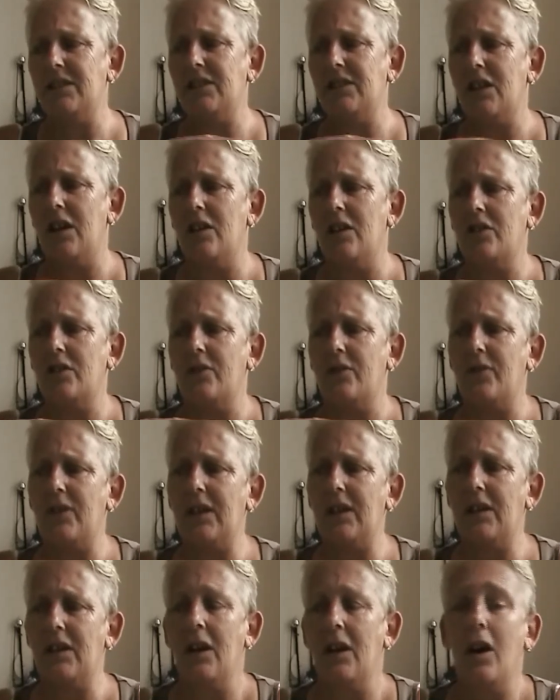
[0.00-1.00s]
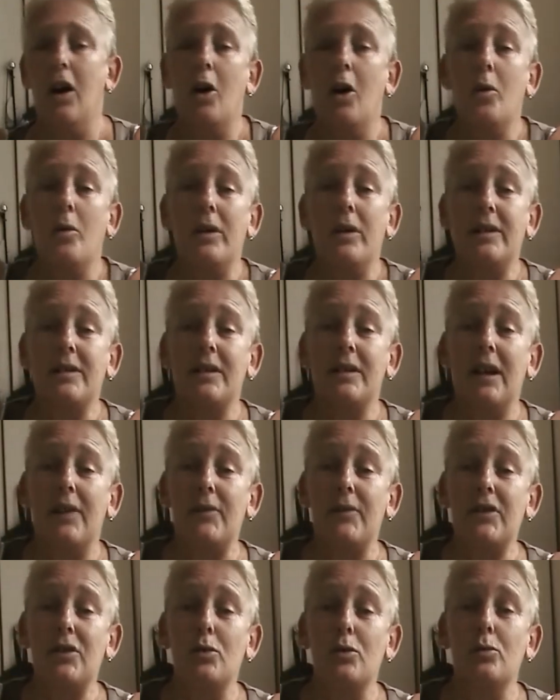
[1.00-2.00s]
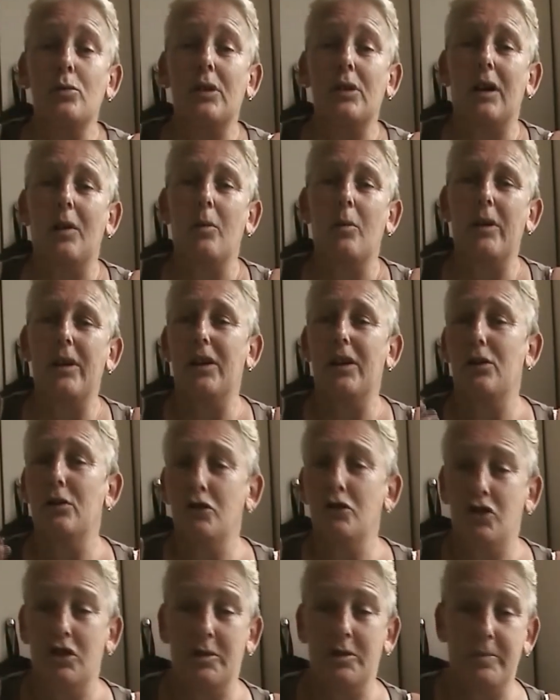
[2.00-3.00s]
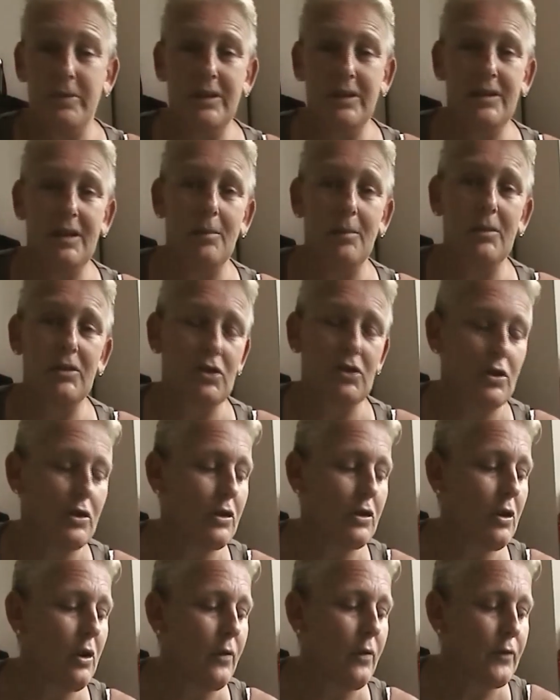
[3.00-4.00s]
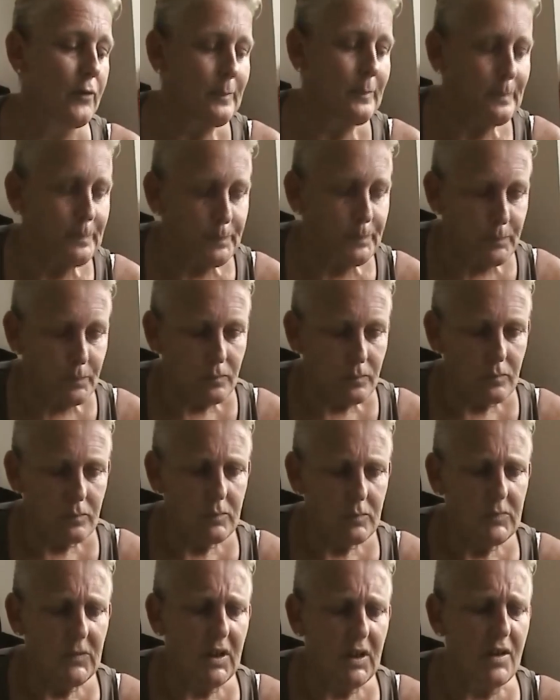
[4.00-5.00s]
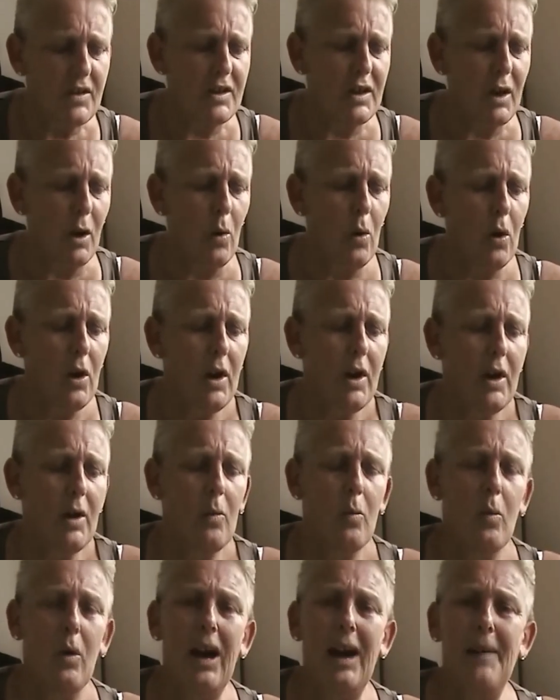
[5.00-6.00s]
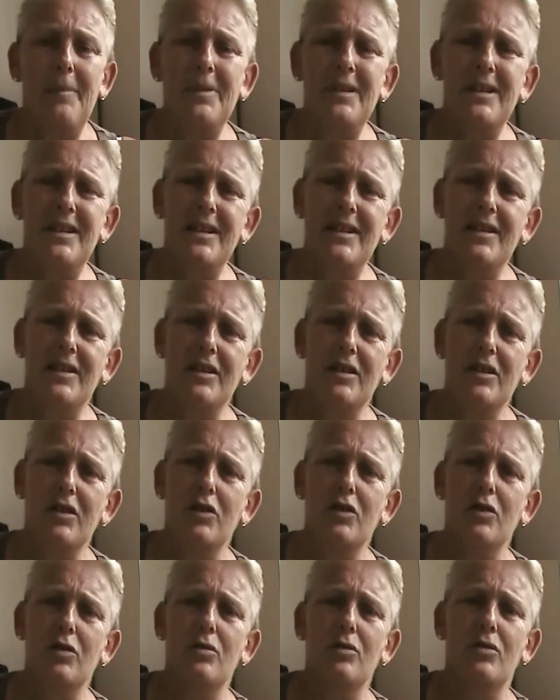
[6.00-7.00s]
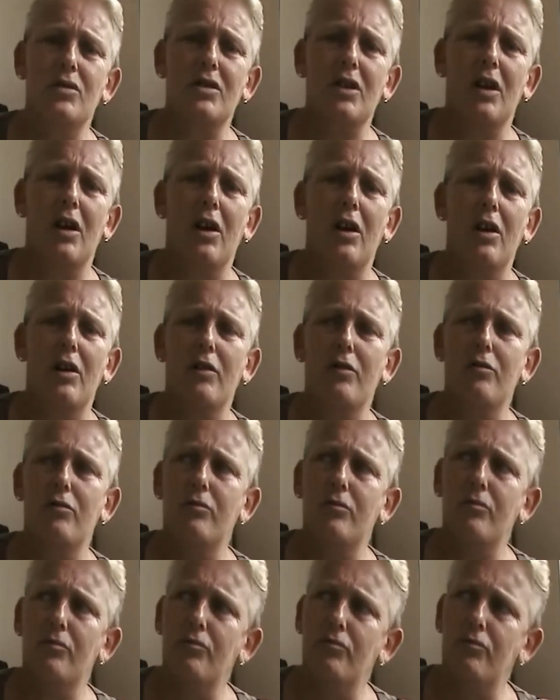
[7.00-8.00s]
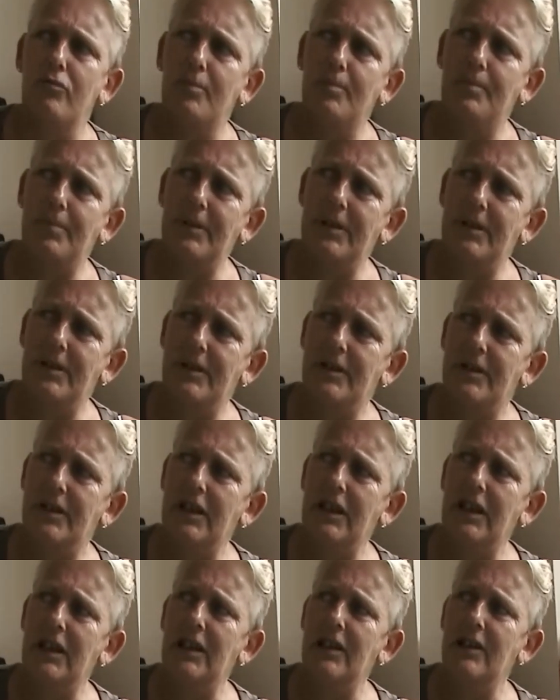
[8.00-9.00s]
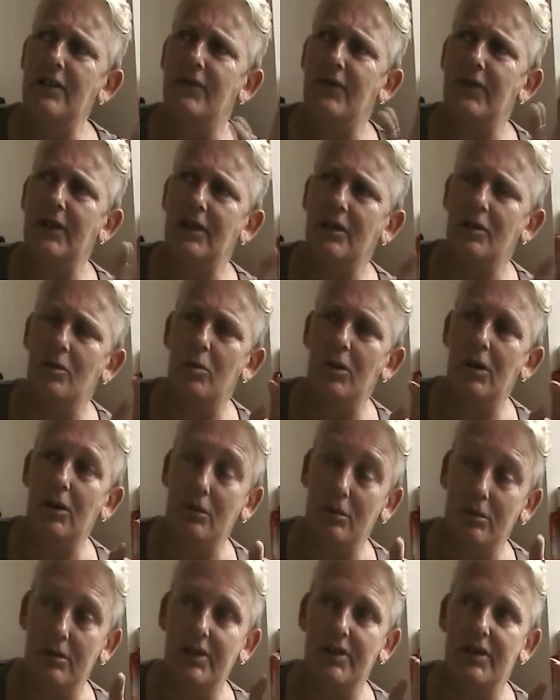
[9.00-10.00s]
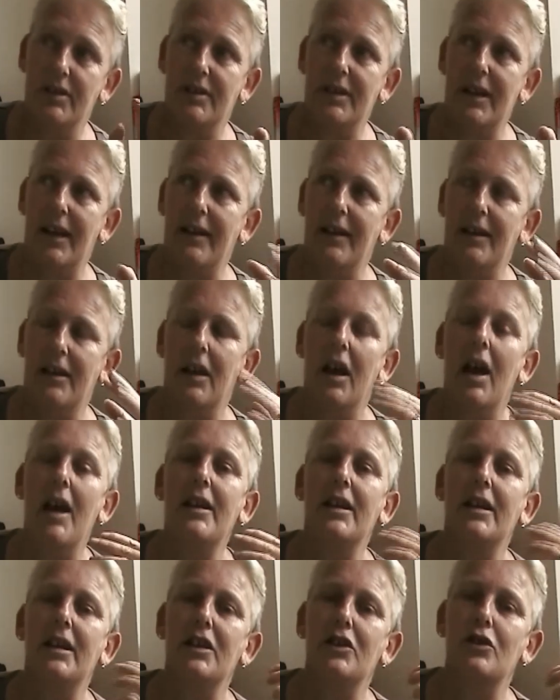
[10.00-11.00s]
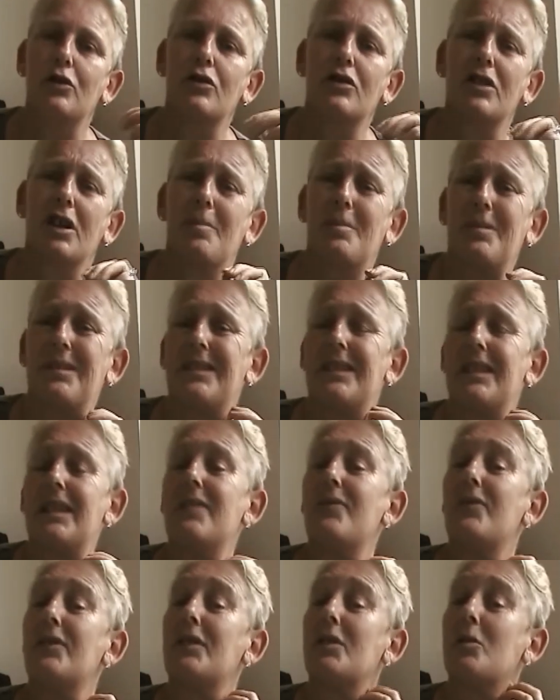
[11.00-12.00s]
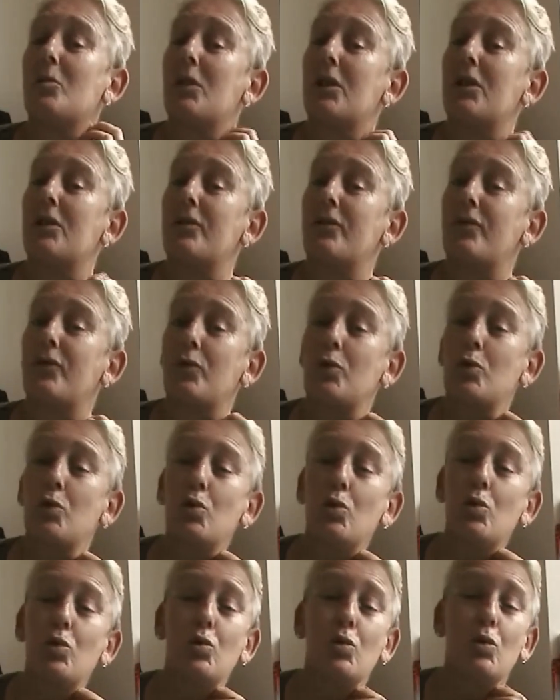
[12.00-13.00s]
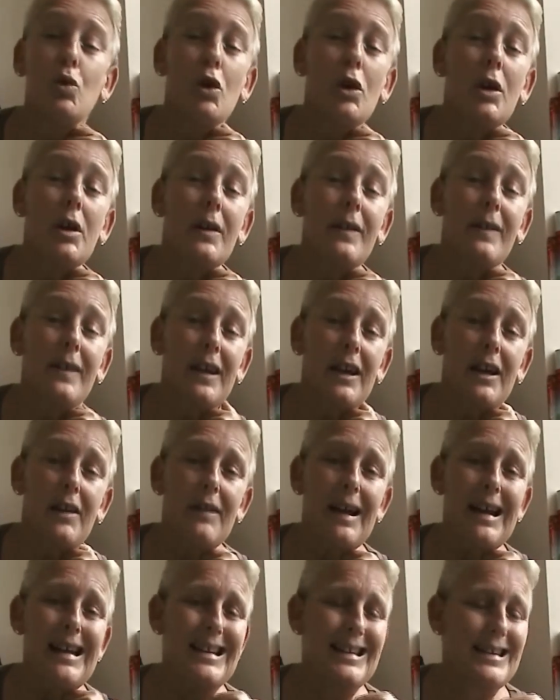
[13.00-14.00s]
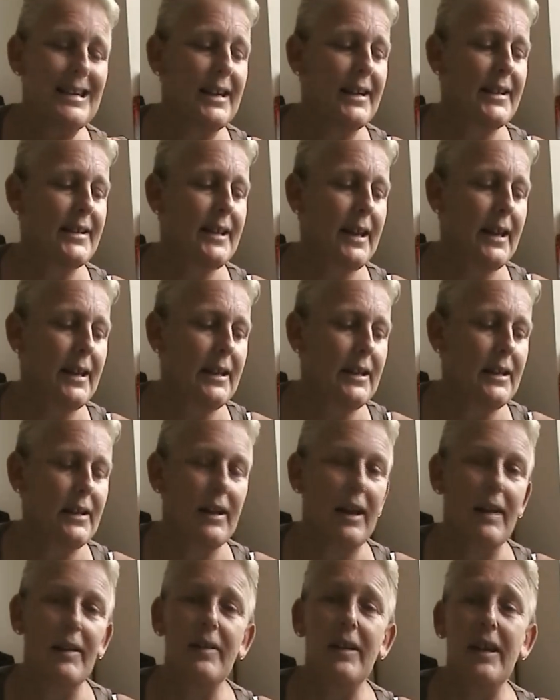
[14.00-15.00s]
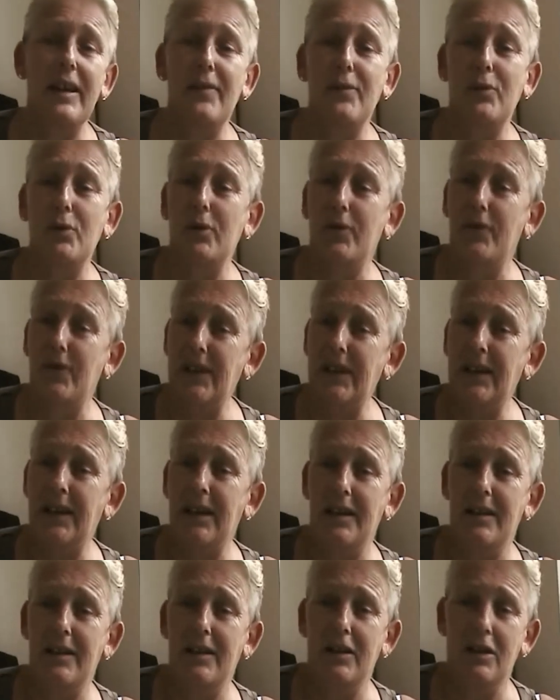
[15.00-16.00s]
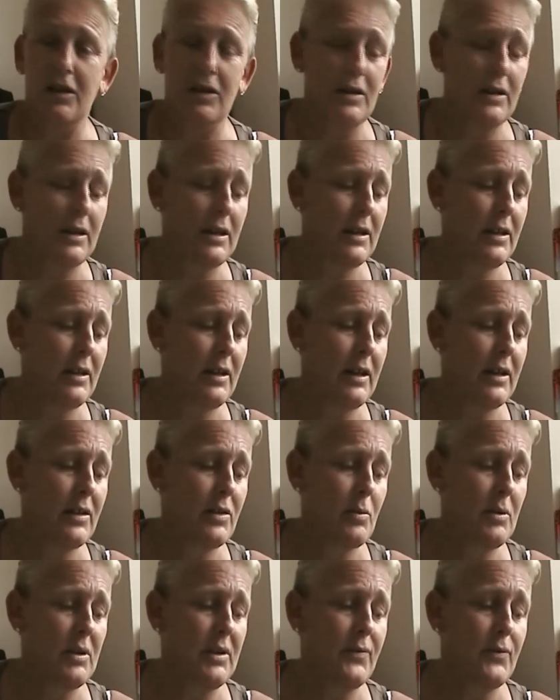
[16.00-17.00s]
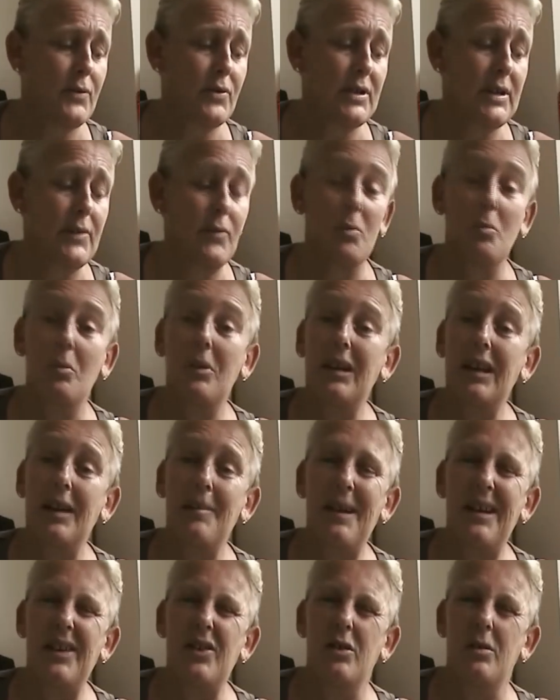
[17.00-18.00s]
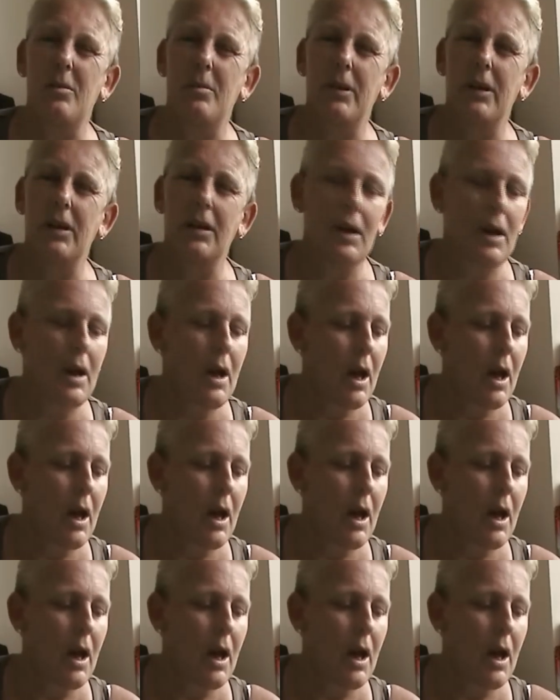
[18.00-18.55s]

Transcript: start to think, oh, it's another stalker, when it could just be someone's got a cough. So what happens is you start perceiving the world, or this is how they'd like it, is you start perceiving the world through their antics, and therefore thinking that they're there 24/7 when they may not be.